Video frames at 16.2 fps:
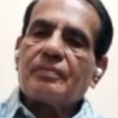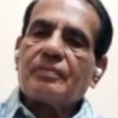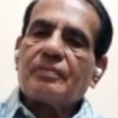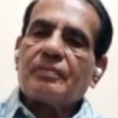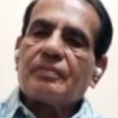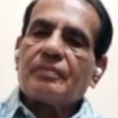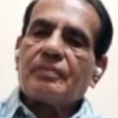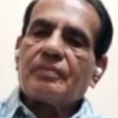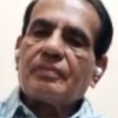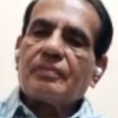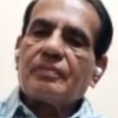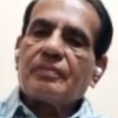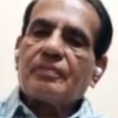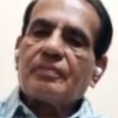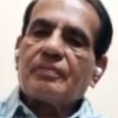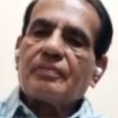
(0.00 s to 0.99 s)

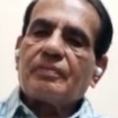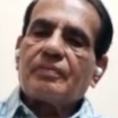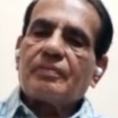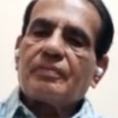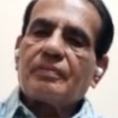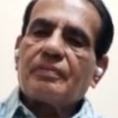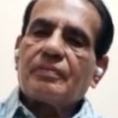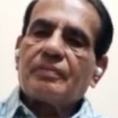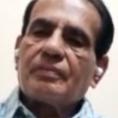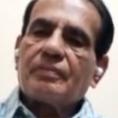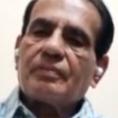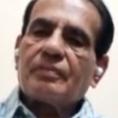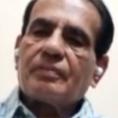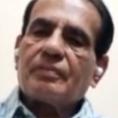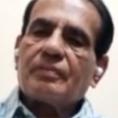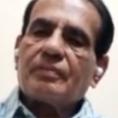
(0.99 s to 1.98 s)

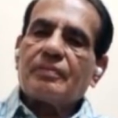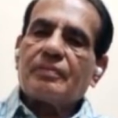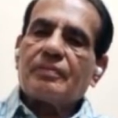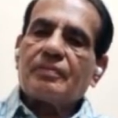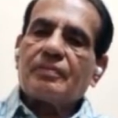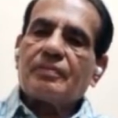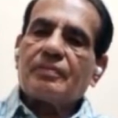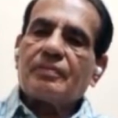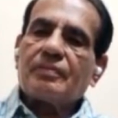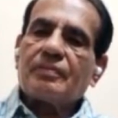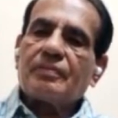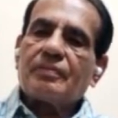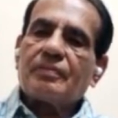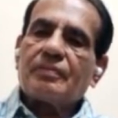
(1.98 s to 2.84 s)
[no speech]